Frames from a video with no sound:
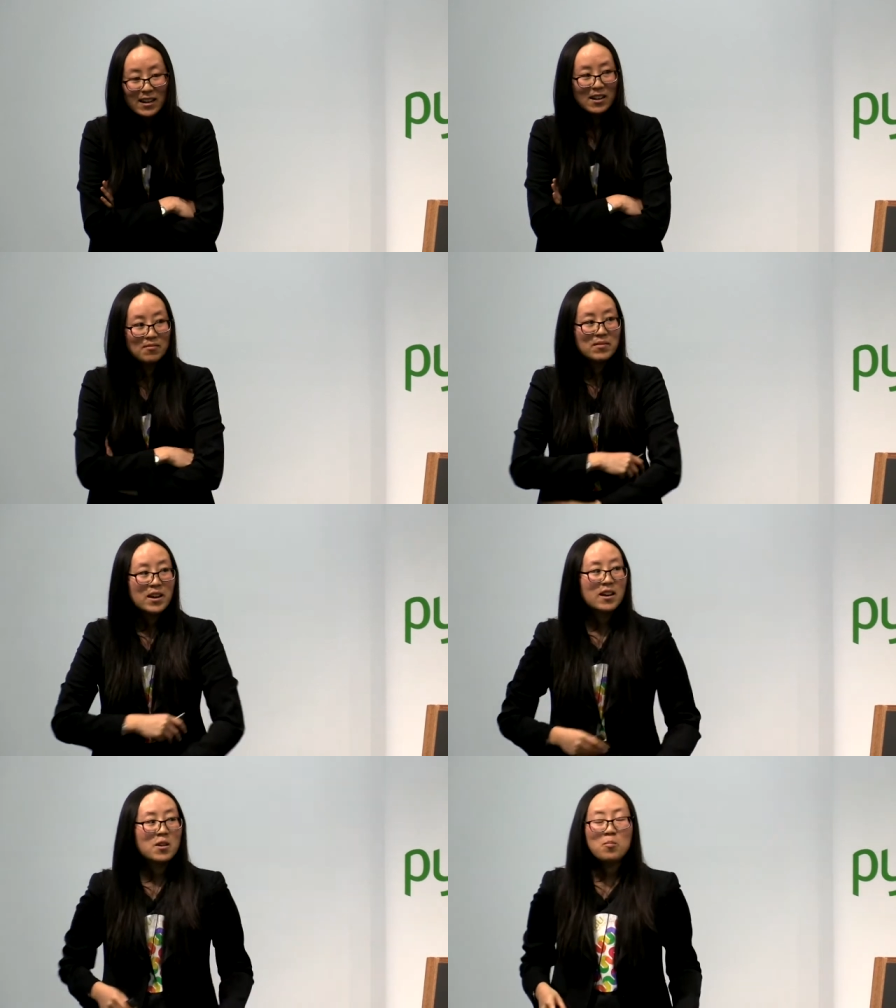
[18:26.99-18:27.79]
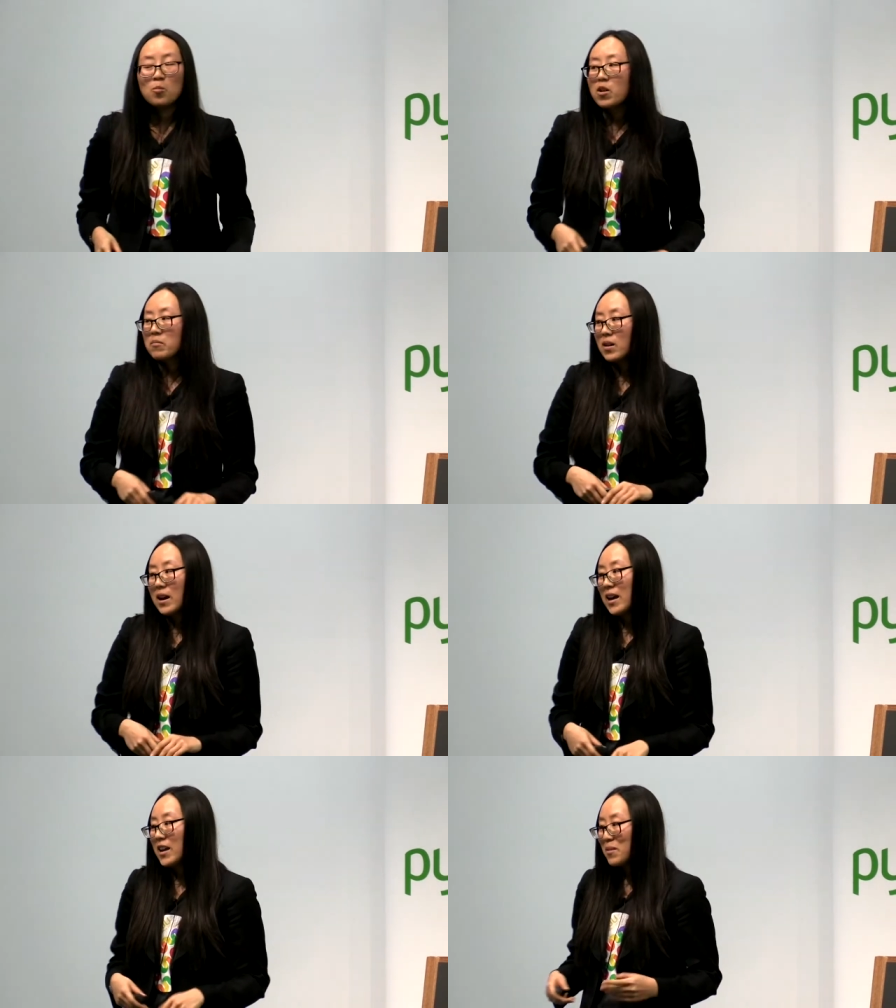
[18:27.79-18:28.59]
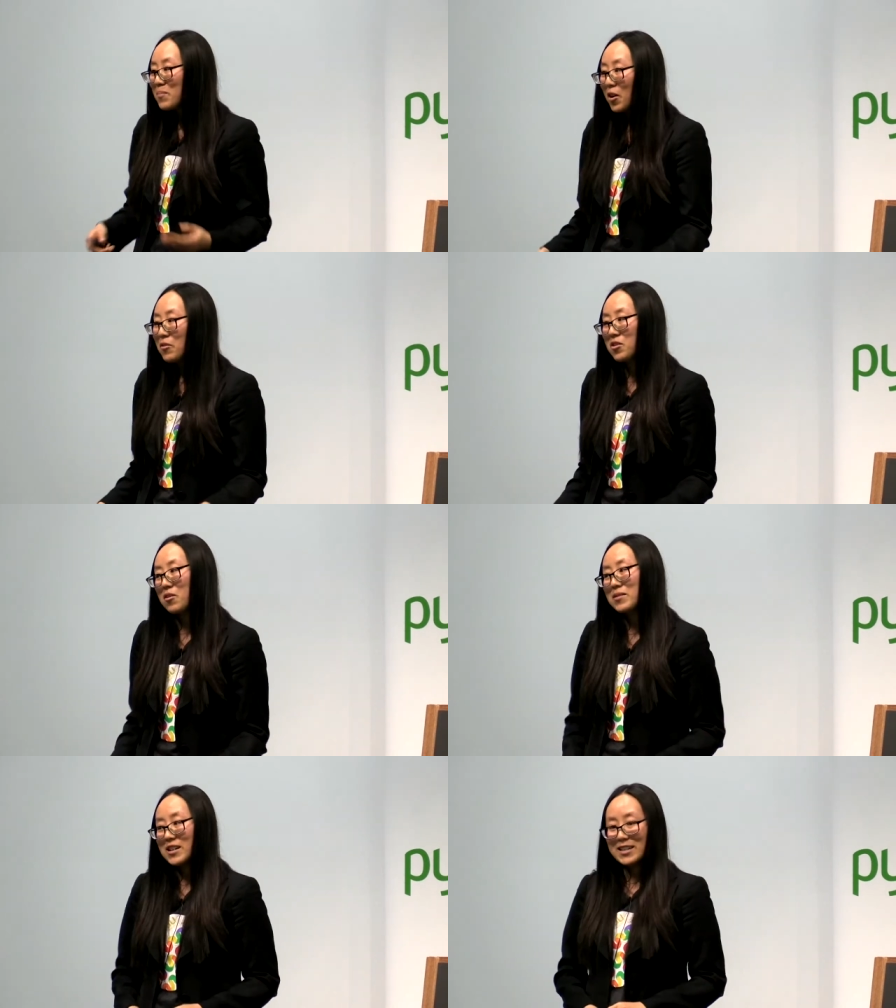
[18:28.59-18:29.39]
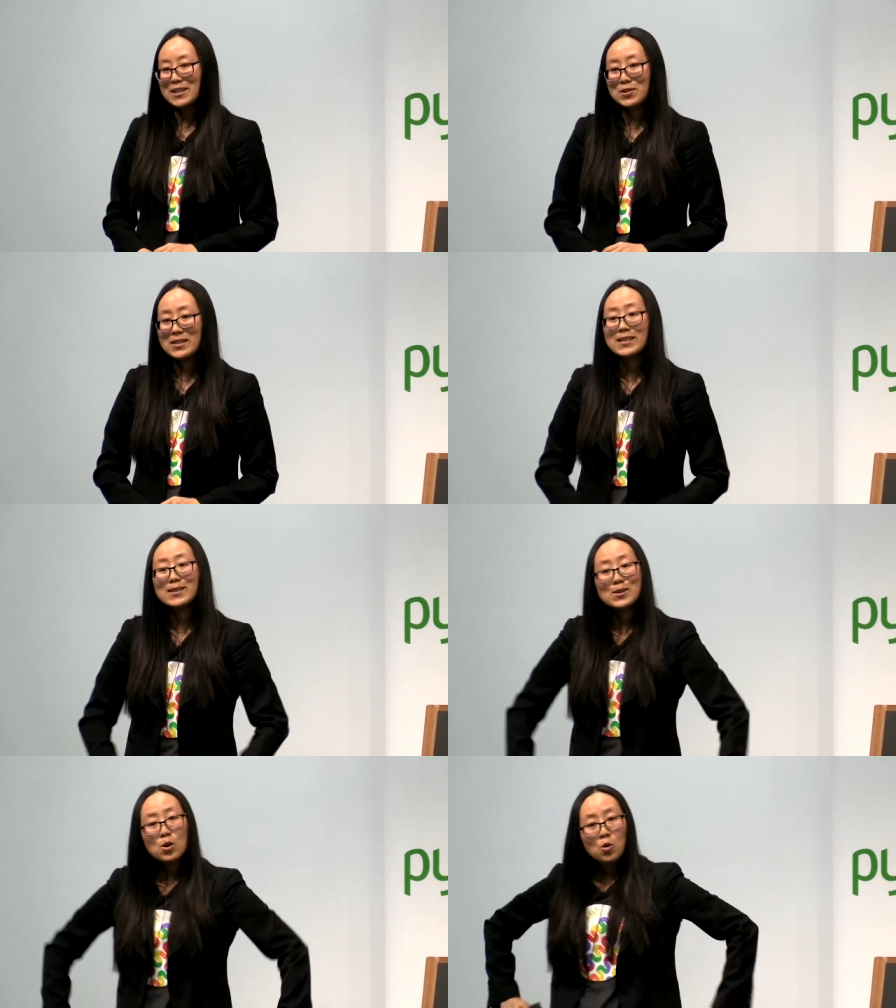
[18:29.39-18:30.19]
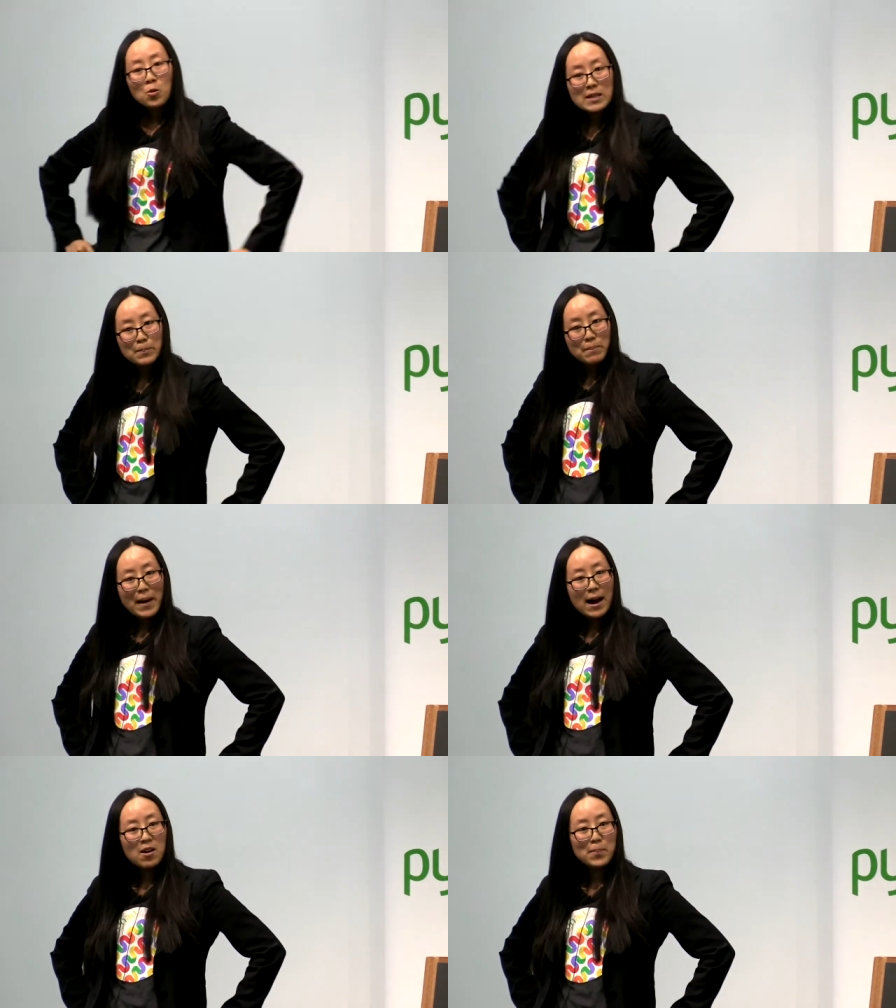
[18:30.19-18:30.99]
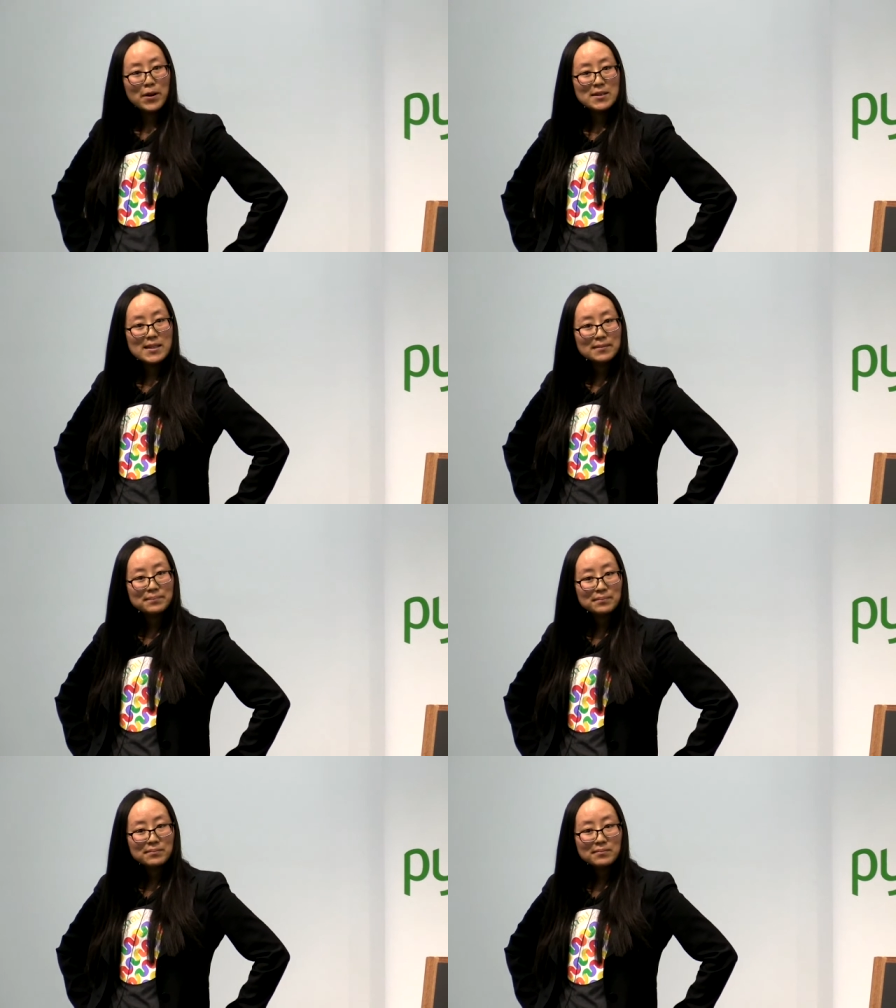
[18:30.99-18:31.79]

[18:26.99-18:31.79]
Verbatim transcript: Um, what my improv comedy teacher says is always be power posing.